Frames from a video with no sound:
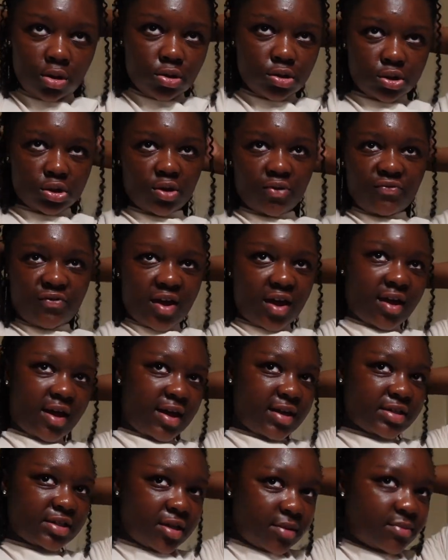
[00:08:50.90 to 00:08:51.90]
So if y'all
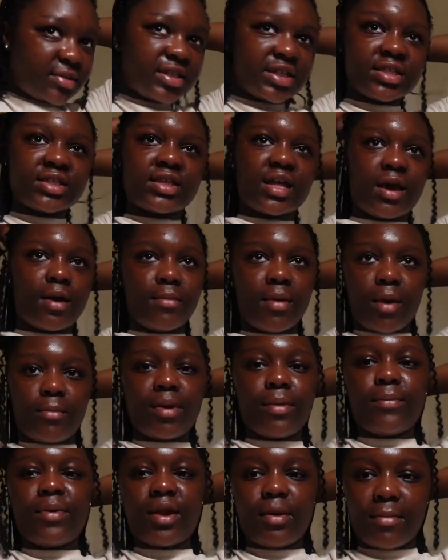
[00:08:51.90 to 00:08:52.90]
got something to say about
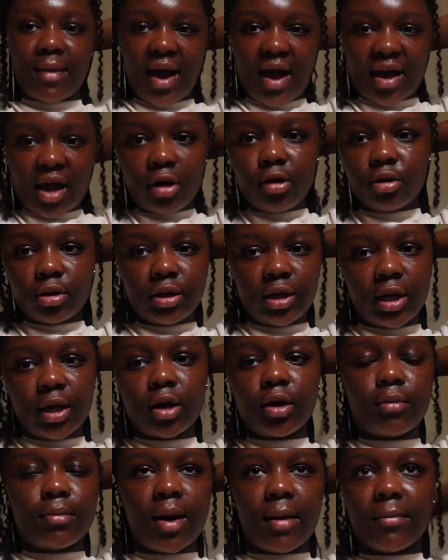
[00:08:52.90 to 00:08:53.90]
me putting my curly
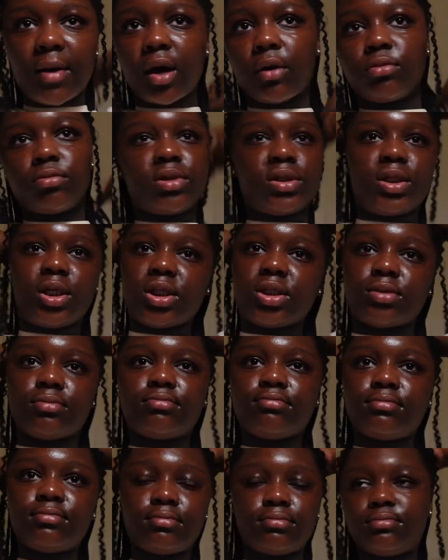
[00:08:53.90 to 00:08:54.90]
hair in my mouth, then
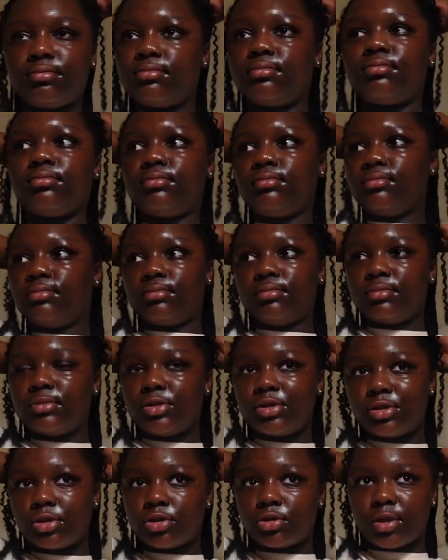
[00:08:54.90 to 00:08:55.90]

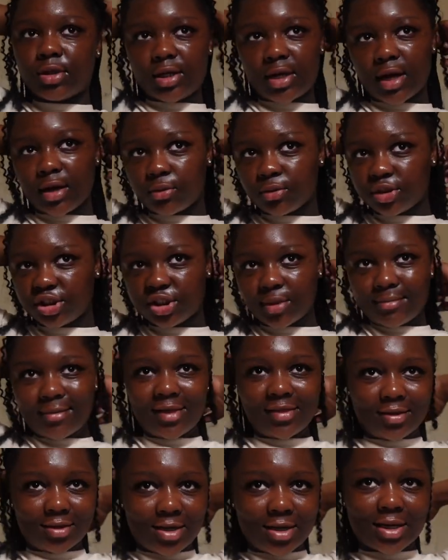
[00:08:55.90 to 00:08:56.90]
sort it out with your
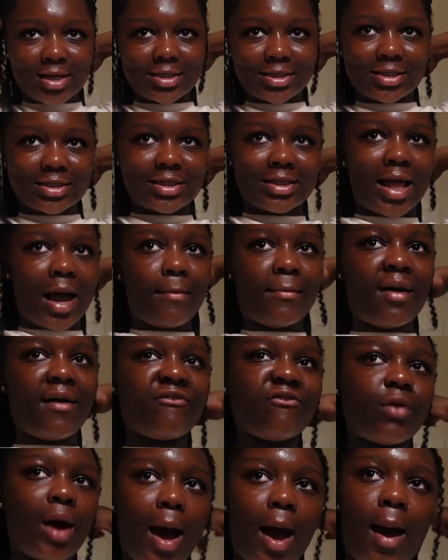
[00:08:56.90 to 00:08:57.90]
mother, because it's not my
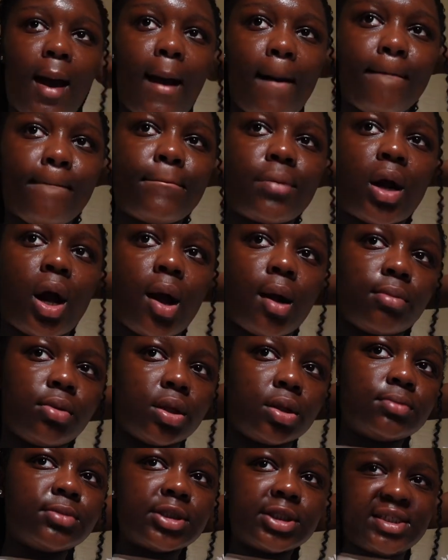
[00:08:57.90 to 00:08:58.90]
pro
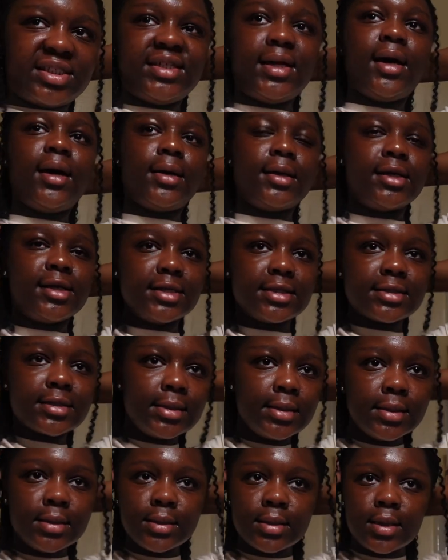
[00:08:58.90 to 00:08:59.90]
problem, it's yours.
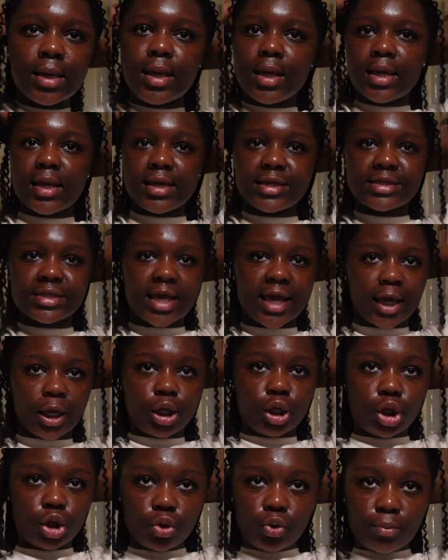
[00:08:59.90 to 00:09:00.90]
It's a
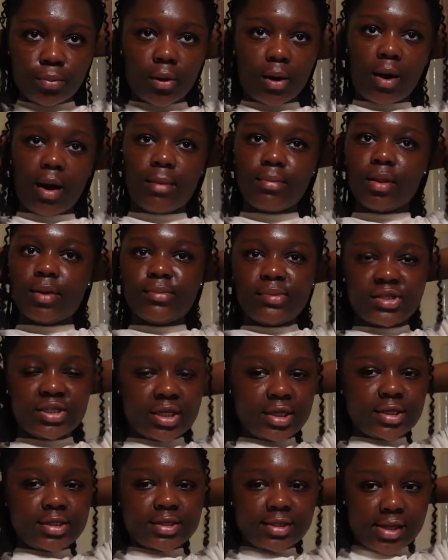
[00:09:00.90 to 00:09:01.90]
you problem, so
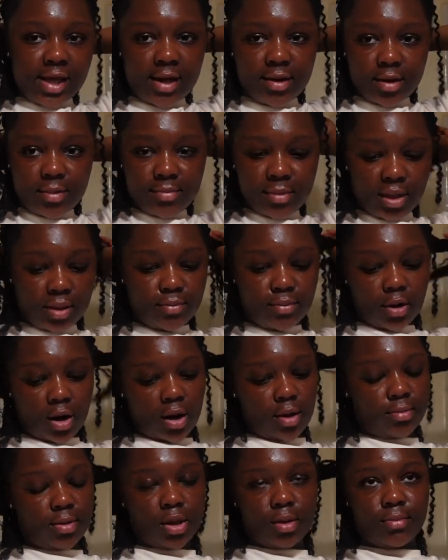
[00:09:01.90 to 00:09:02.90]
it's not a me
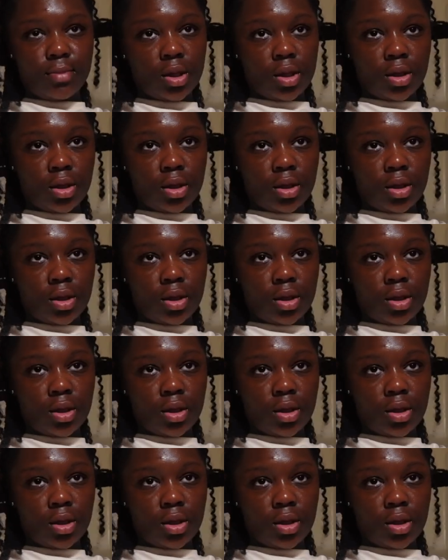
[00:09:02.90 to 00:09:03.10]
problem.